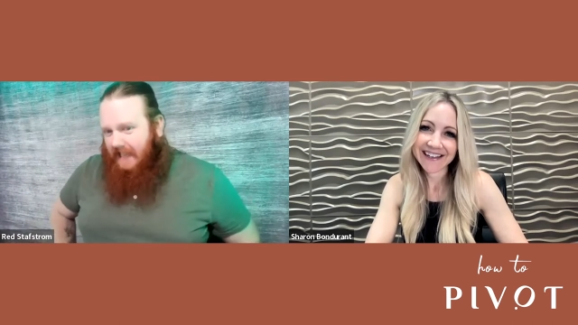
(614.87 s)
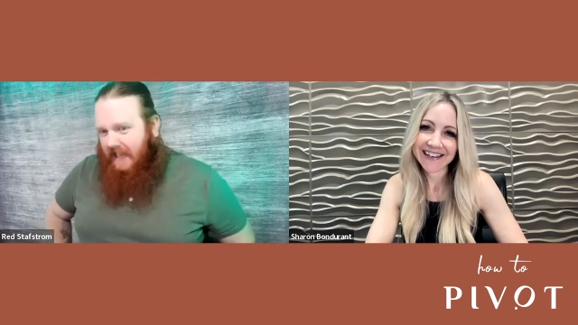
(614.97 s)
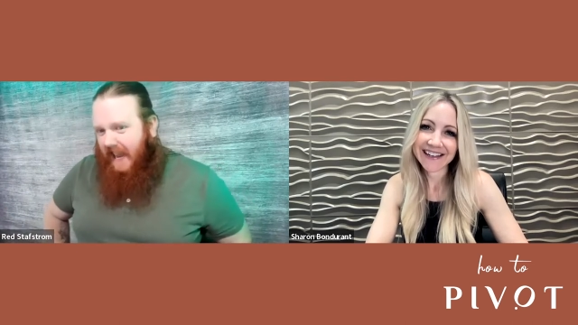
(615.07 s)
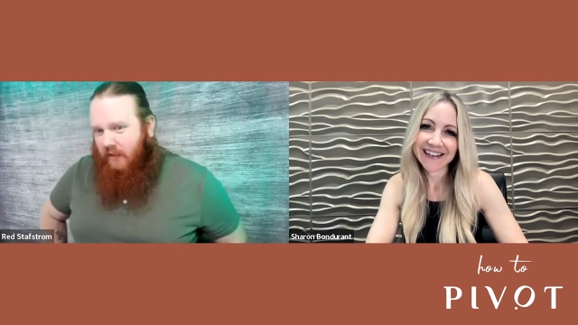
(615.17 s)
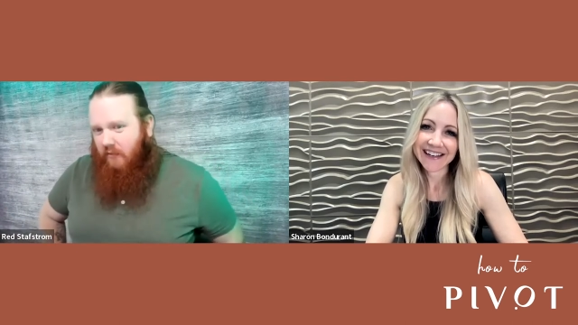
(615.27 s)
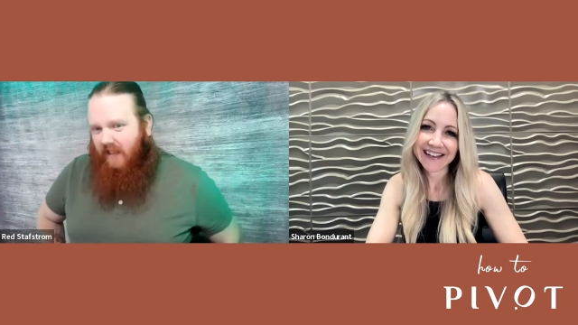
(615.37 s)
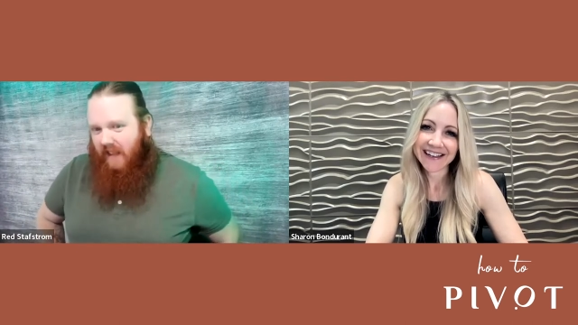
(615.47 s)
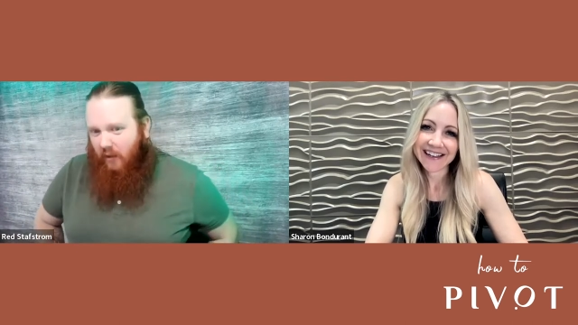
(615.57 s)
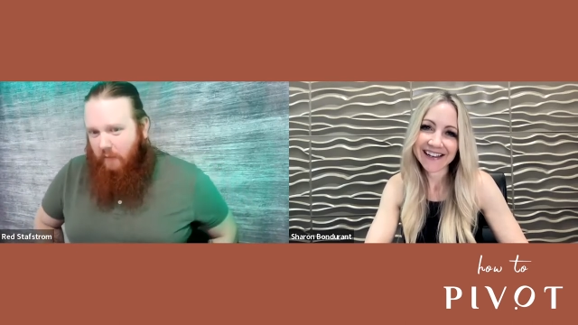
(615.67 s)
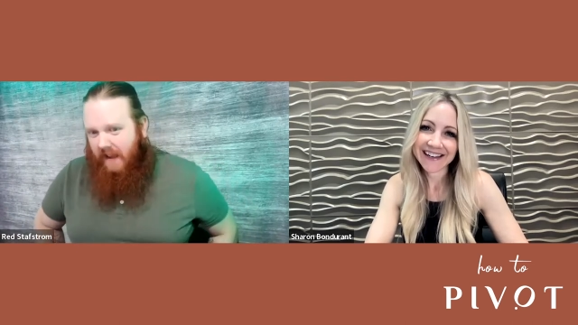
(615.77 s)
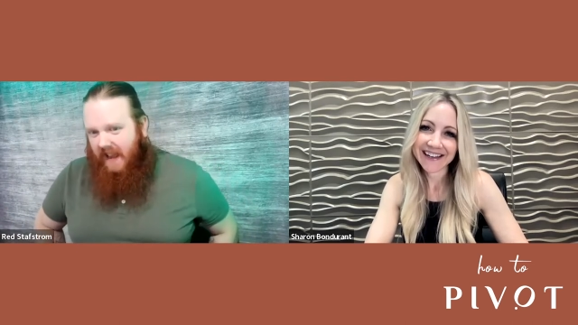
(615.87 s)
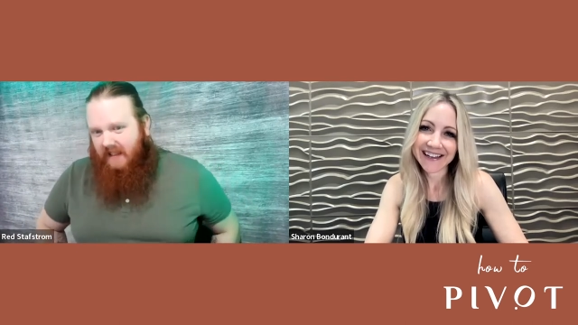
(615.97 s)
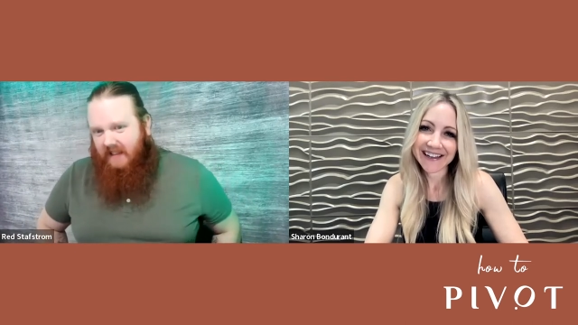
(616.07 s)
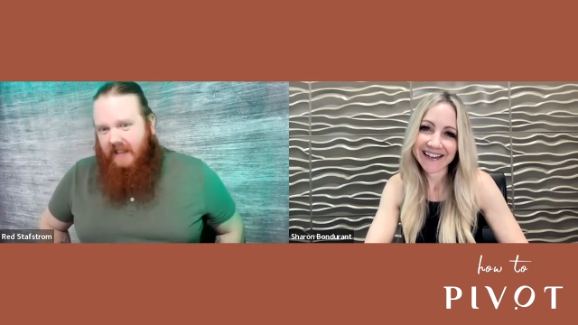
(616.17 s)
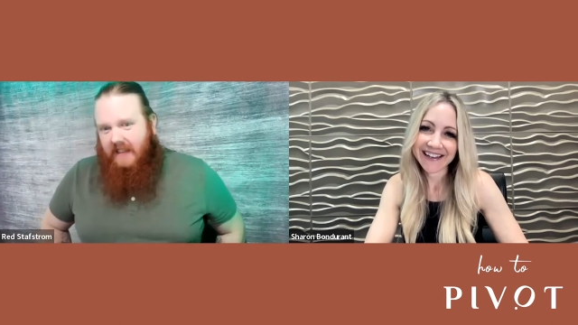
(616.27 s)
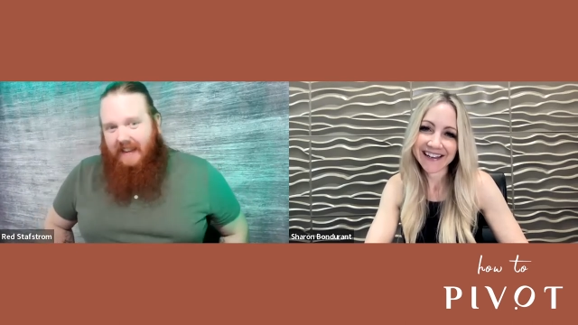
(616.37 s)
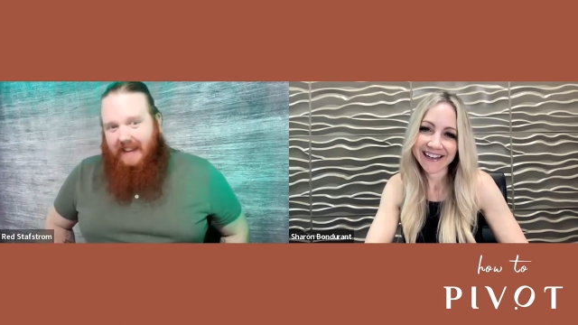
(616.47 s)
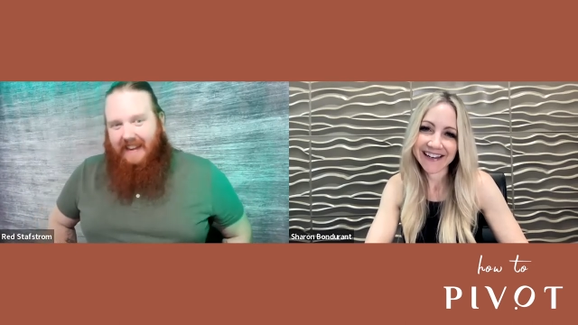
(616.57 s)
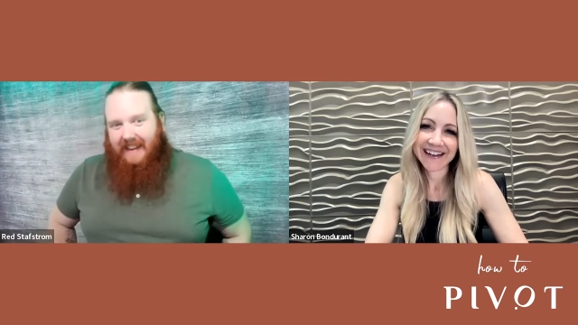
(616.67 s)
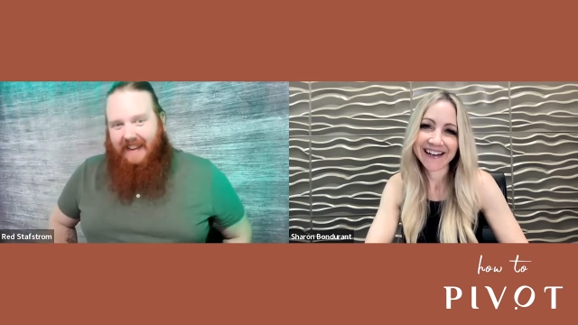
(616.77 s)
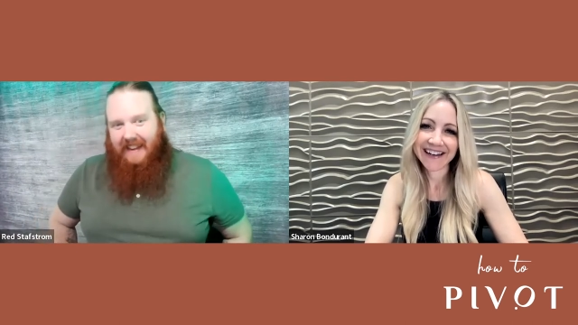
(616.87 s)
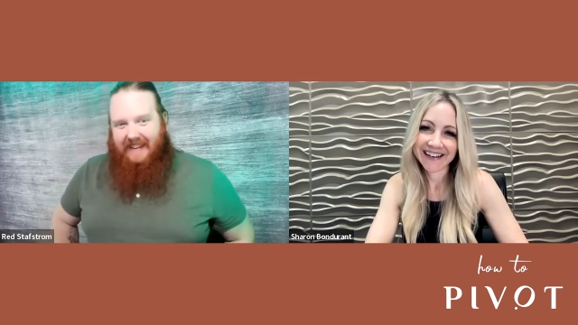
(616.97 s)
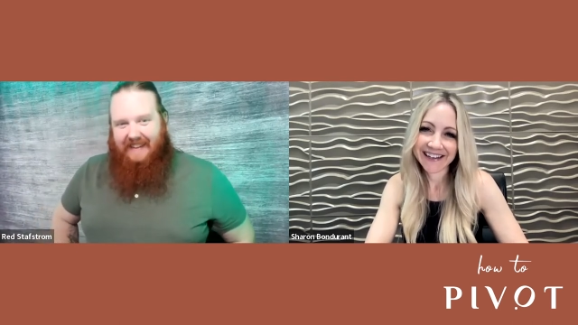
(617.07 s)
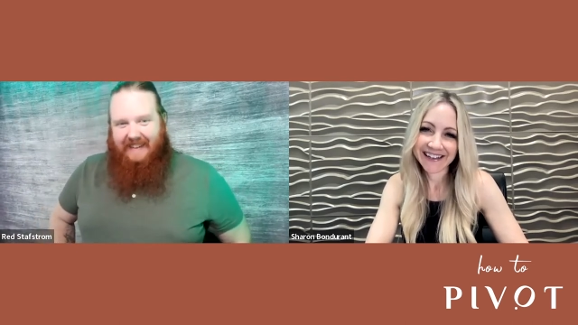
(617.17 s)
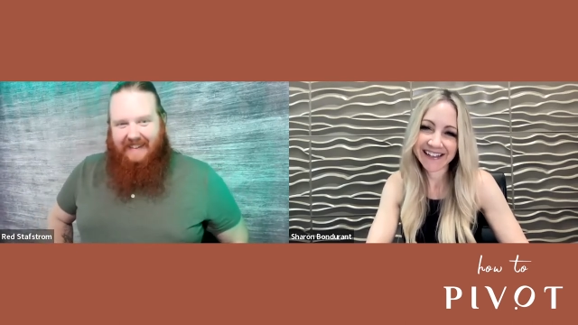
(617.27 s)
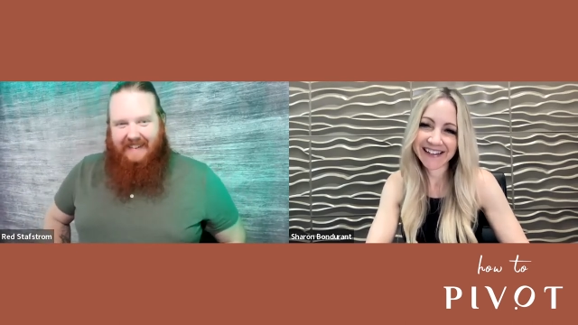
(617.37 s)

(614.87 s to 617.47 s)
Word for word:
Speaker 1: together a little bit. Uh-huh.